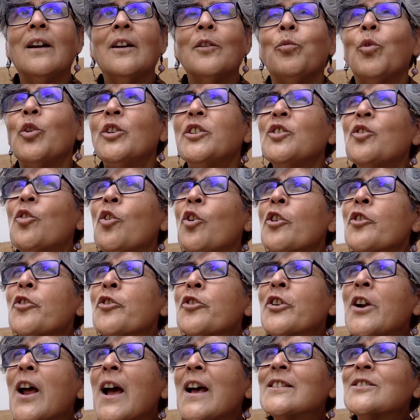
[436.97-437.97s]
What a
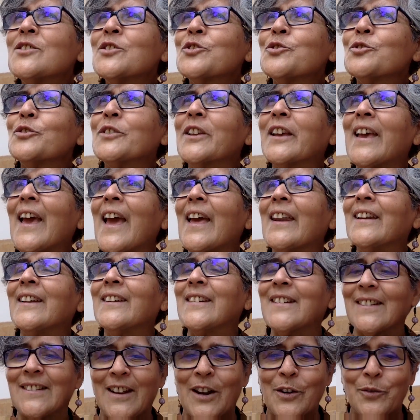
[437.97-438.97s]
contrast to the
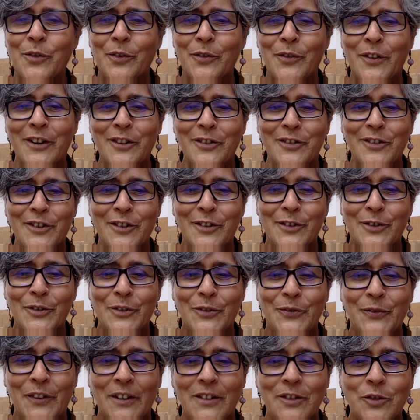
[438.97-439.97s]
character that we were
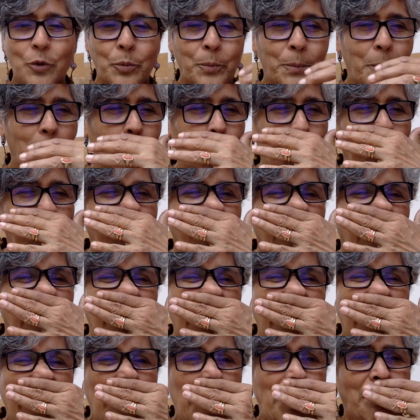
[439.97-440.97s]
introduced first, Upagupta.
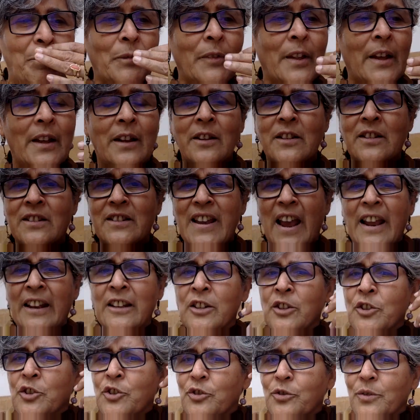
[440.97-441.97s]

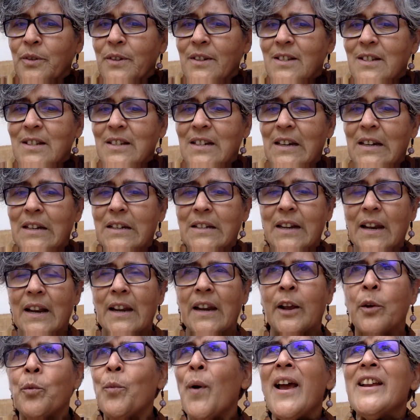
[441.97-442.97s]
Sensuous
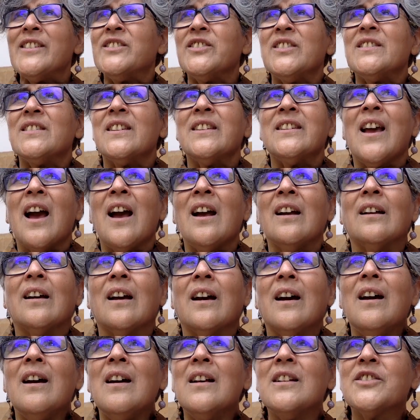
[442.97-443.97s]
detailing. Why? She's a young
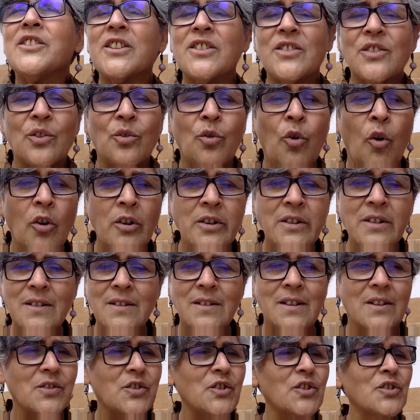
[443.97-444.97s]
girl, she's a
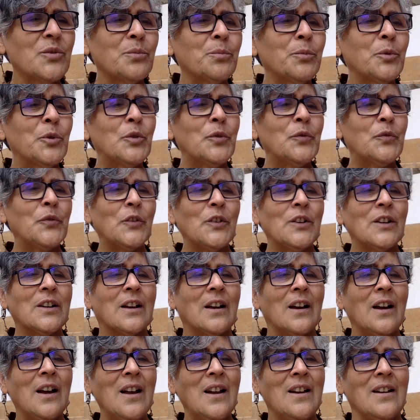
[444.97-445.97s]
courtesan, she's a beautiful
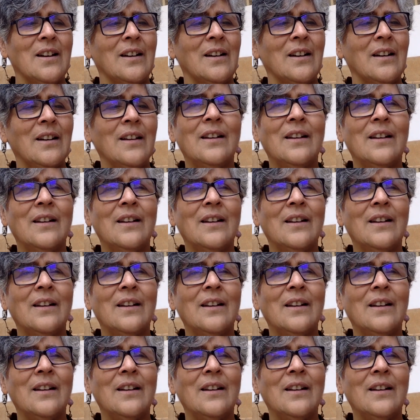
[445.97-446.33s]
girl.